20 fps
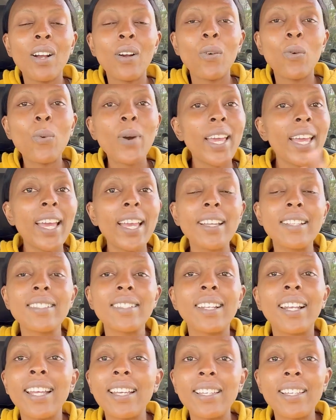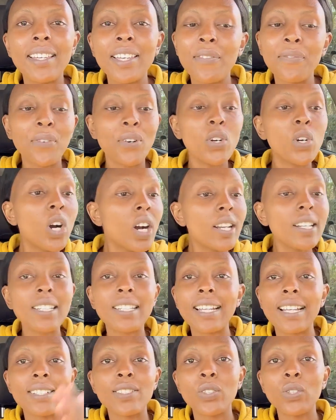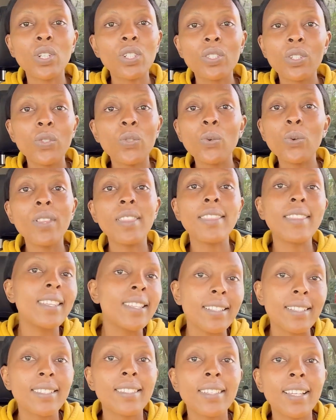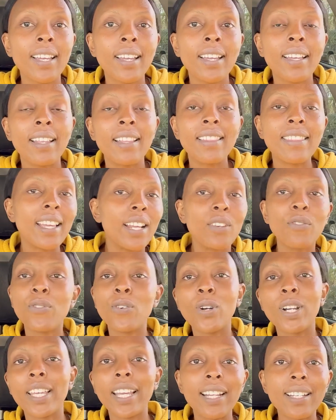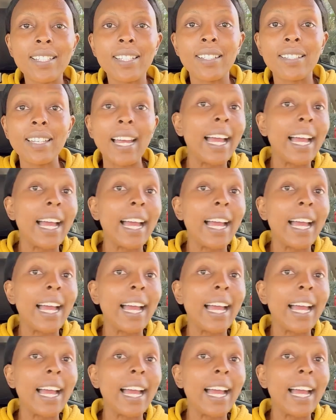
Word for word: where it's like, if God does not do this, then forget it.